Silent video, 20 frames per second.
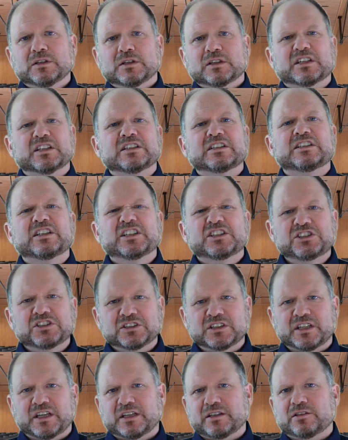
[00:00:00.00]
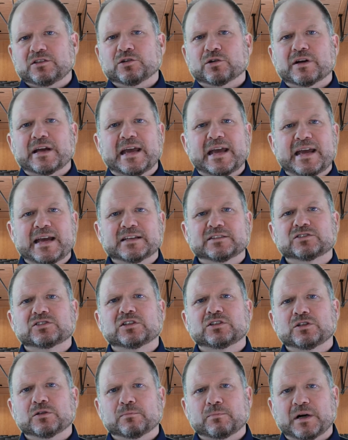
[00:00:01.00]
conditioning your hands
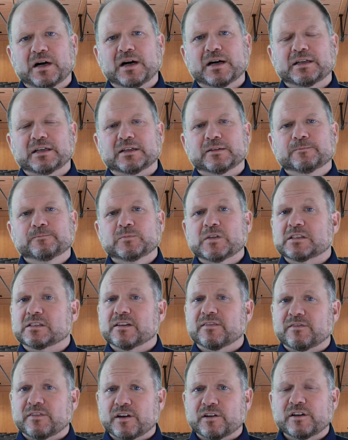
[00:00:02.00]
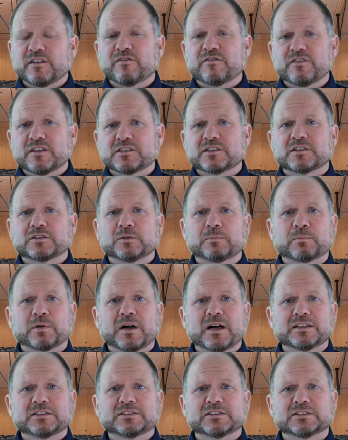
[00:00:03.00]
and your body. It's a very physical
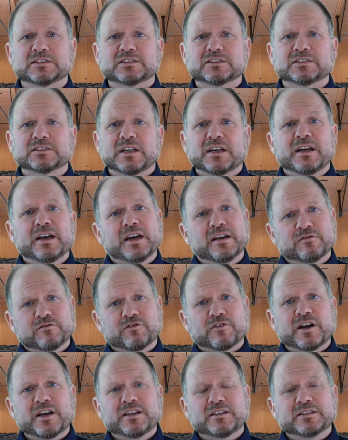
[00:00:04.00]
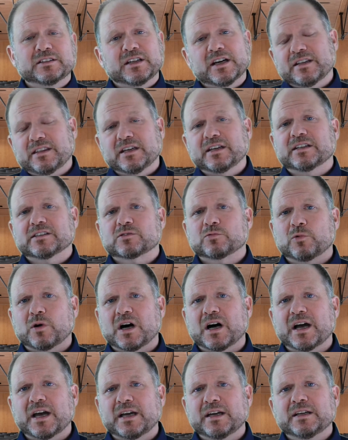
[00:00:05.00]
process, and frankly, I think it's
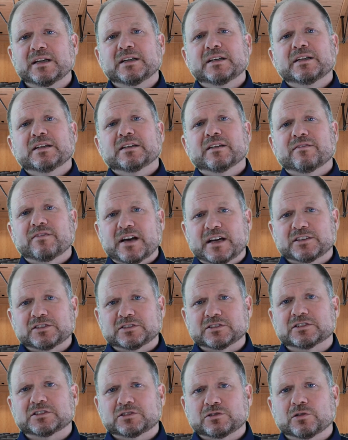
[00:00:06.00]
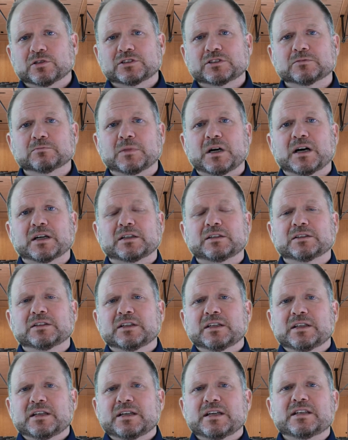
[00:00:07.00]
why the fascial distortion model
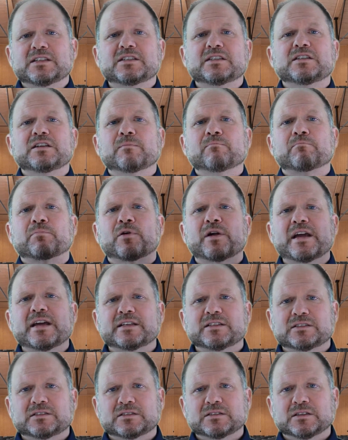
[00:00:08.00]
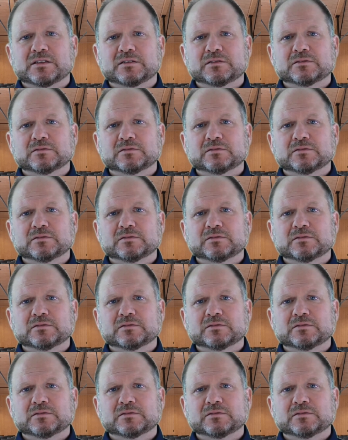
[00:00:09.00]
isn't embraced